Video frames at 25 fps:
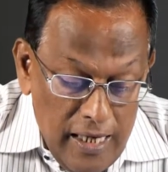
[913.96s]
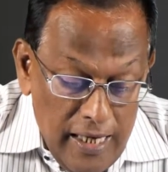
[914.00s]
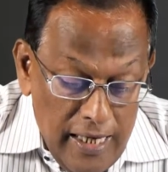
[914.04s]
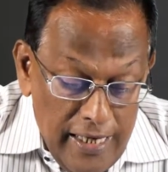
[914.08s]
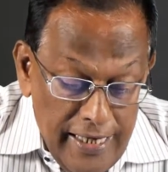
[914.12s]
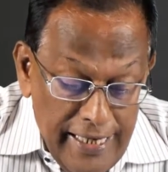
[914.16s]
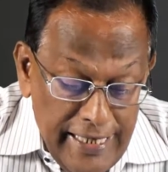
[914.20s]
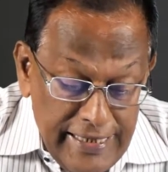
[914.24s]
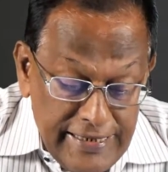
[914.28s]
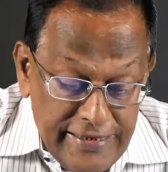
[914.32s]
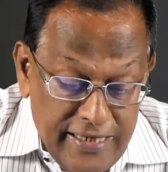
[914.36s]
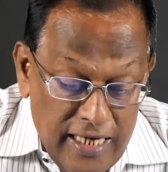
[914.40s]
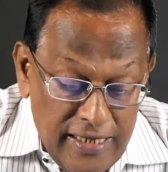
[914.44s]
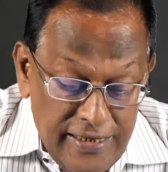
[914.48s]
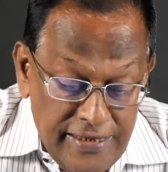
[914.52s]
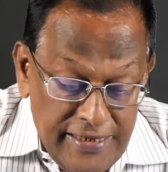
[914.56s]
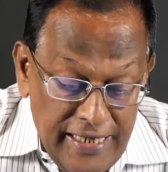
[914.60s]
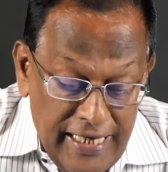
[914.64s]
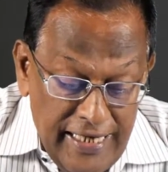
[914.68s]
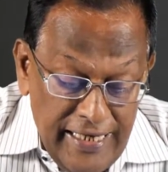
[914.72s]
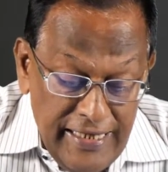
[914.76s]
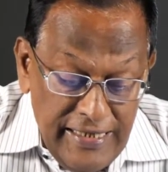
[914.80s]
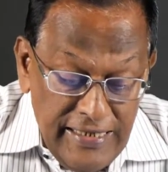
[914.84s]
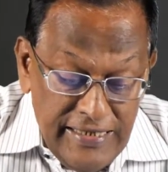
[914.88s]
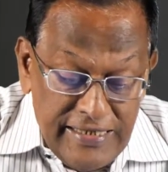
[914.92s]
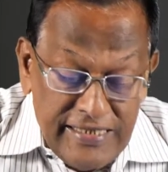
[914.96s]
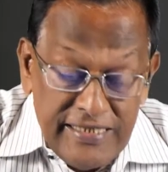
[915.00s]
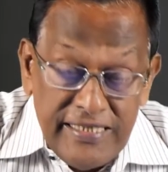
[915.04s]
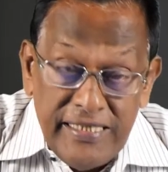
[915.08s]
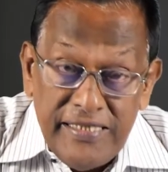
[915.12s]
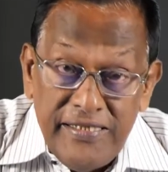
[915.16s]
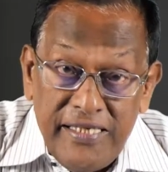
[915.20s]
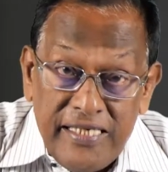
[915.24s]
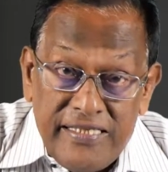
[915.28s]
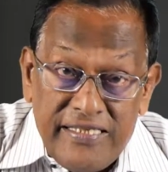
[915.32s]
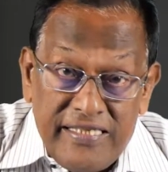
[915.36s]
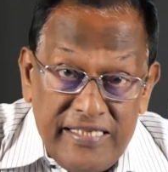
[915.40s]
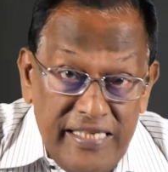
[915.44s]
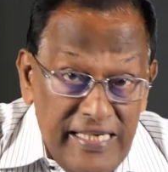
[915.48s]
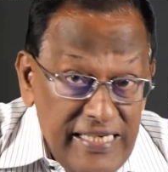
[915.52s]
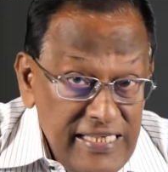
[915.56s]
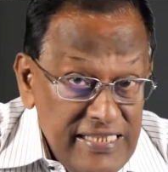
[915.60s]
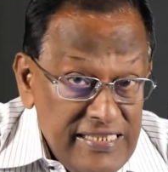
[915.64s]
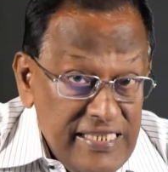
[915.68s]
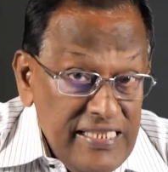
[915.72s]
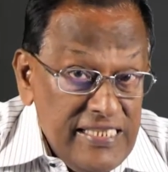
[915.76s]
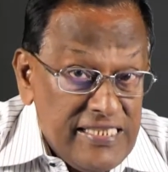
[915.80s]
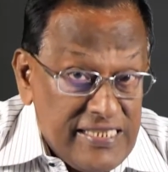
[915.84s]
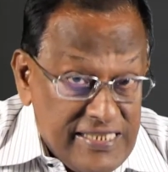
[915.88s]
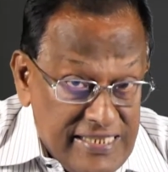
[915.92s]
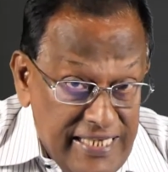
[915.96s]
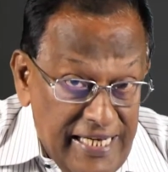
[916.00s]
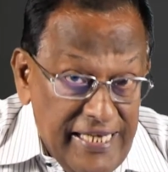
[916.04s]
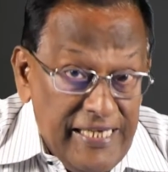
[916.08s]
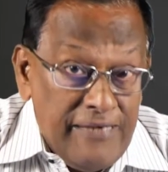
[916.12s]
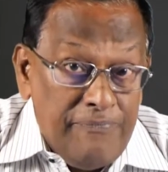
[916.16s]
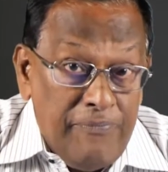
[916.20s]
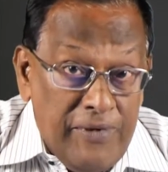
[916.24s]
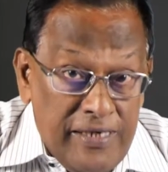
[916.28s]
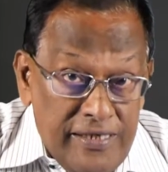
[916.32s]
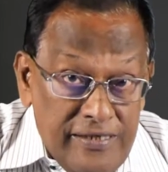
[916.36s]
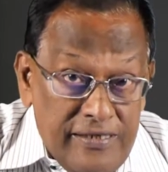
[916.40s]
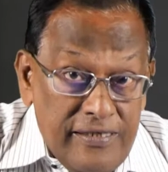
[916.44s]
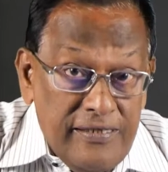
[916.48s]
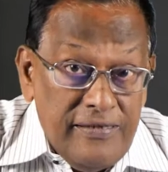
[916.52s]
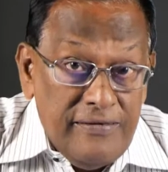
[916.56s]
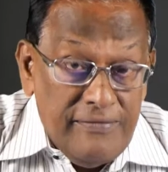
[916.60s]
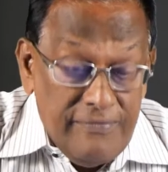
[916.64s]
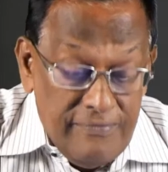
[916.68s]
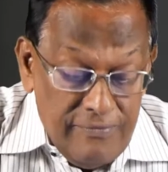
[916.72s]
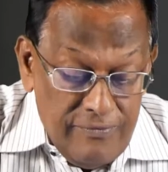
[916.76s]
It contains the thesis statement